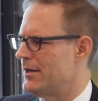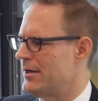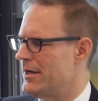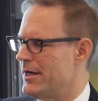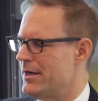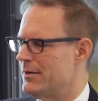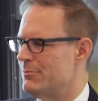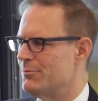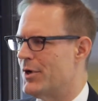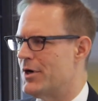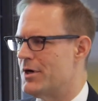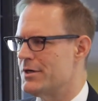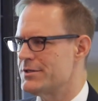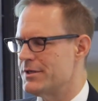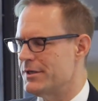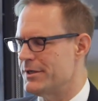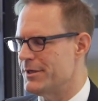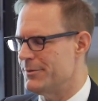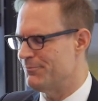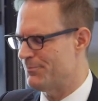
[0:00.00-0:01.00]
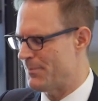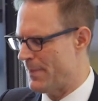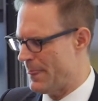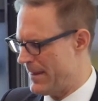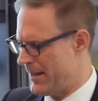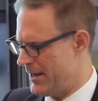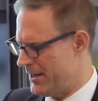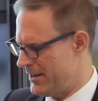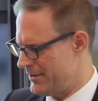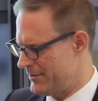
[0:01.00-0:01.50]
Ann Bosley,
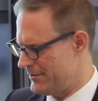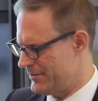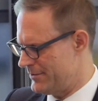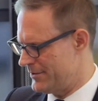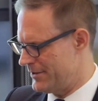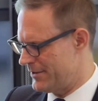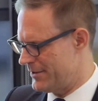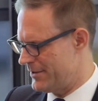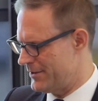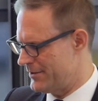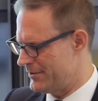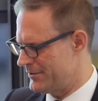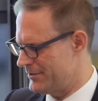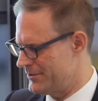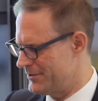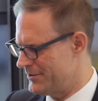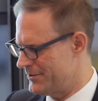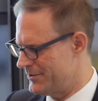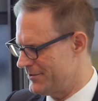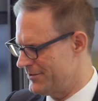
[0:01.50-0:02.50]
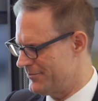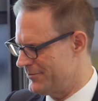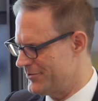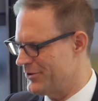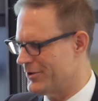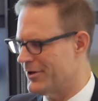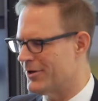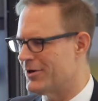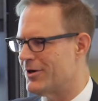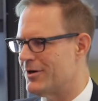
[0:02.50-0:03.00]
and
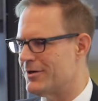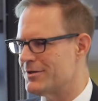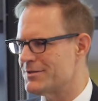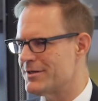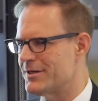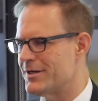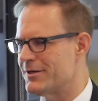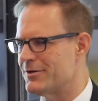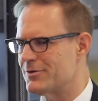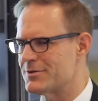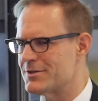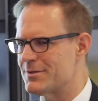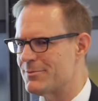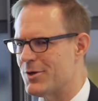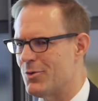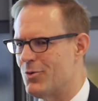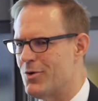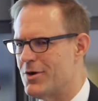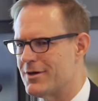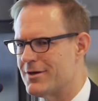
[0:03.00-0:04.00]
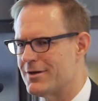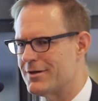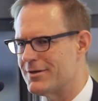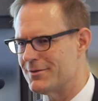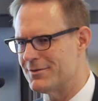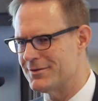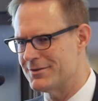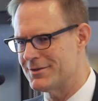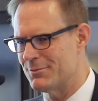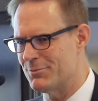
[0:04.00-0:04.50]
took a call saying, you know, somebody
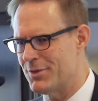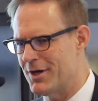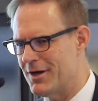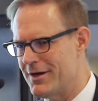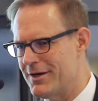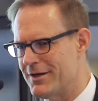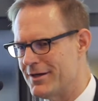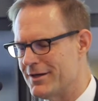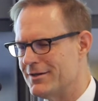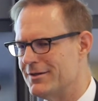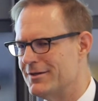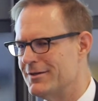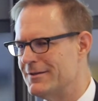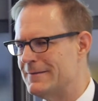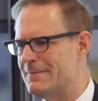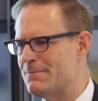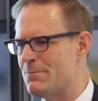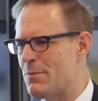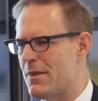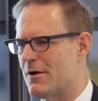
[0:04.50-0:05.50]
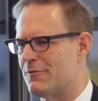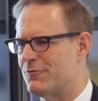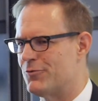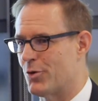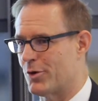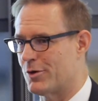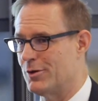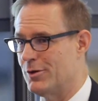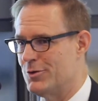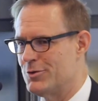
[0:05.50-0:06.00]
wanted to buy a
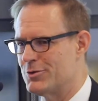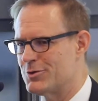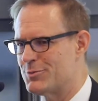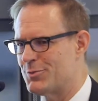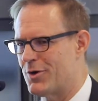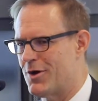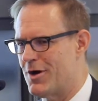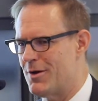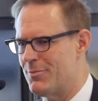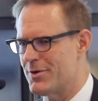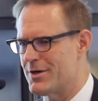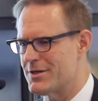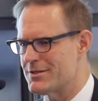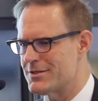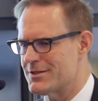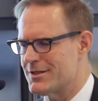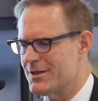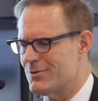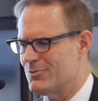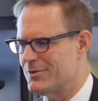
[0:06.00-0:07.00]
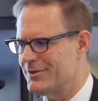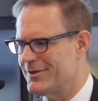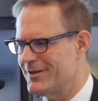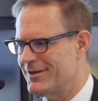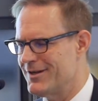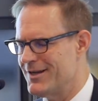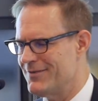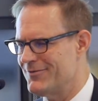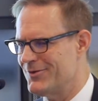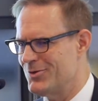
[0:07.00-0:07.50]
foreclosed property. So it's like, well, you're
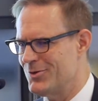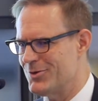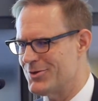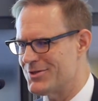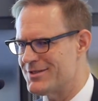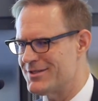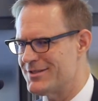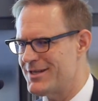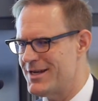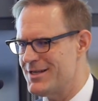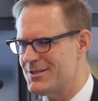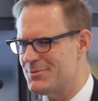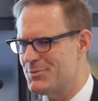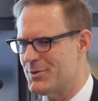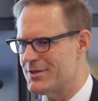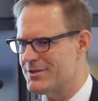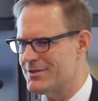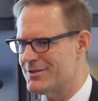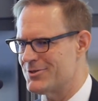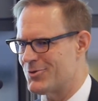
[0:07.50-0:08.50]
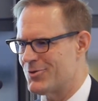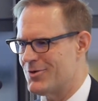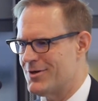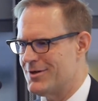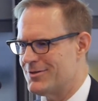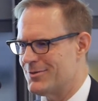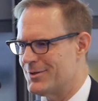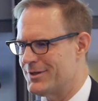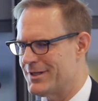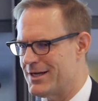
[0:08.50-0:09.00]
going to have to go to the States, because in
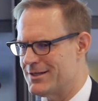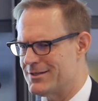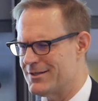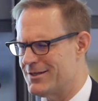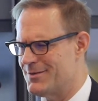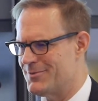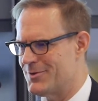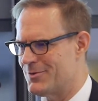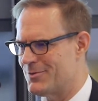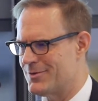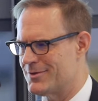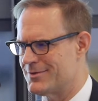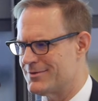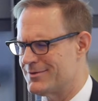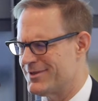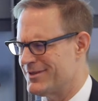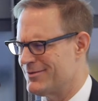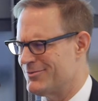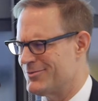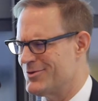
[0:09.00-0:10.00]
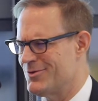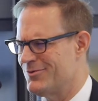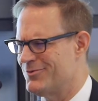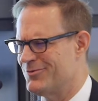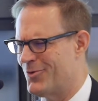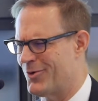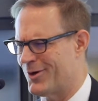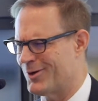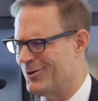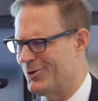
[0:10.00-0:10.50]
Toronto at that time there was no
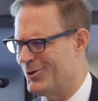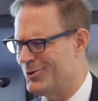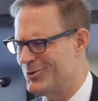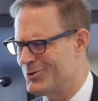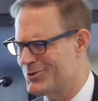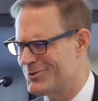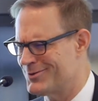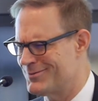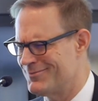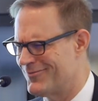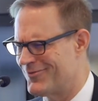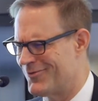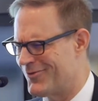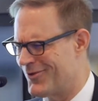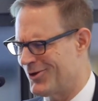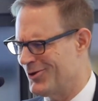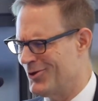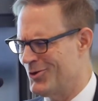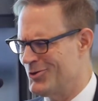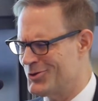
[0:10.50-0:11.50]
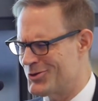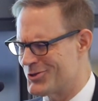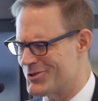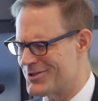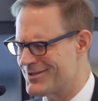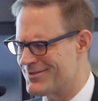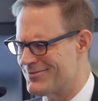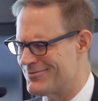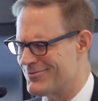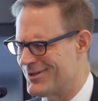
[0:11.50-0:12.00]

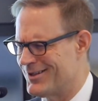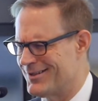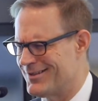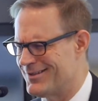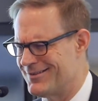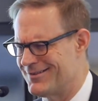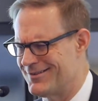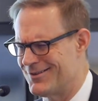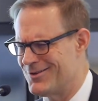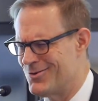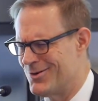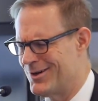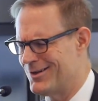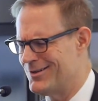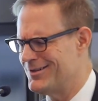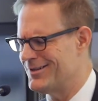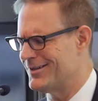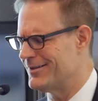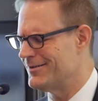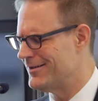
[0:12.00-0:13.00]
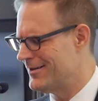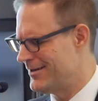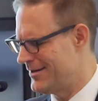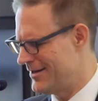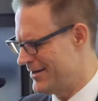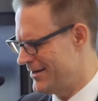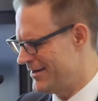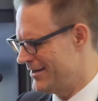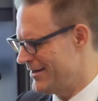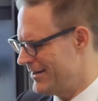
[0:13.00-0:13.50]
foreclosures really going
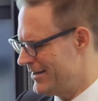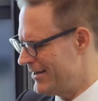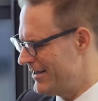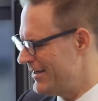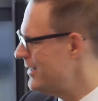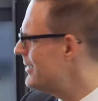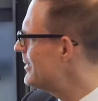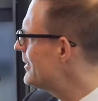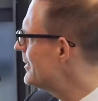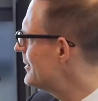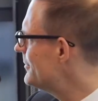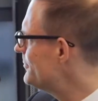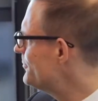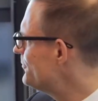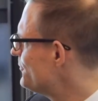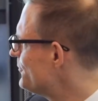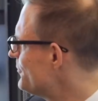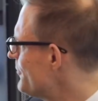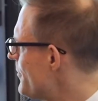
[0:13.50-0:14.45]
on.